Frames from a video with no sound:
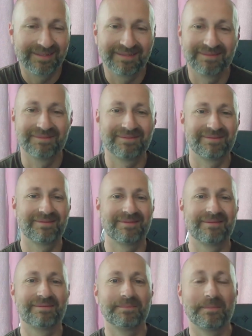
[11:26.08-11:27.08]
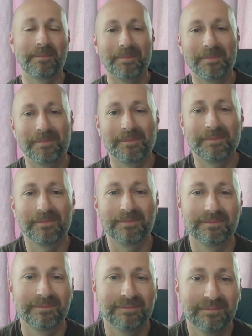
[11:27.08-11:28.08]

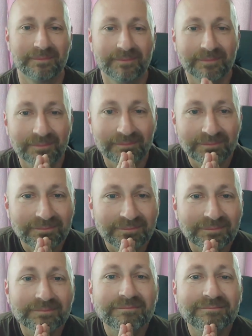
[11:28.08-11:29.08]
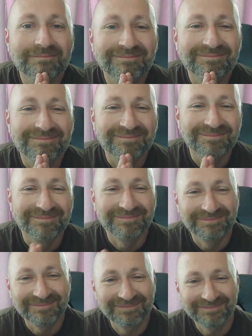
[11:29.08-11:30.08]

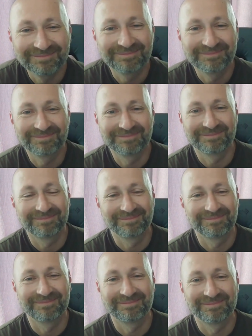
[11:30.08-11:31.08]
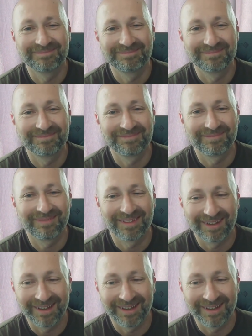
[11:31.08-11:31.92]
(silent)